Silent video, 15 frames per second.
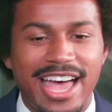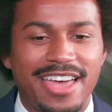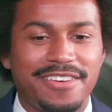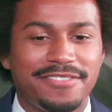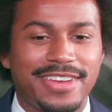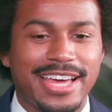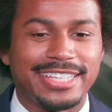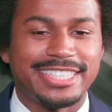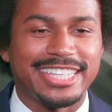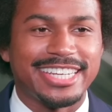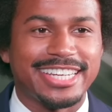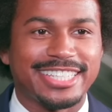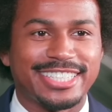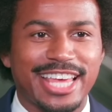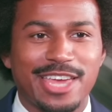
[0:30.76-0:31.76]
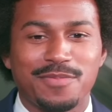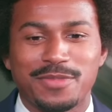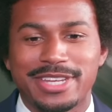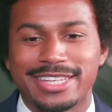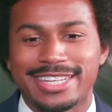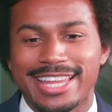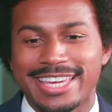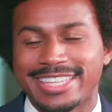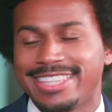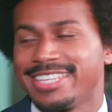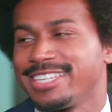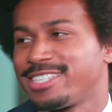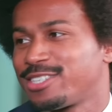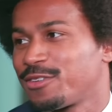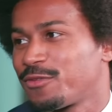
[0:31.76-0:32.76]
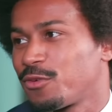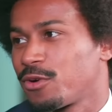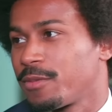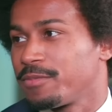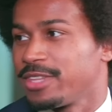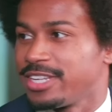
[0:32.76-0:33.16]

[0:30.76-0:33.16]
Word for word: I have not seen excitement like this from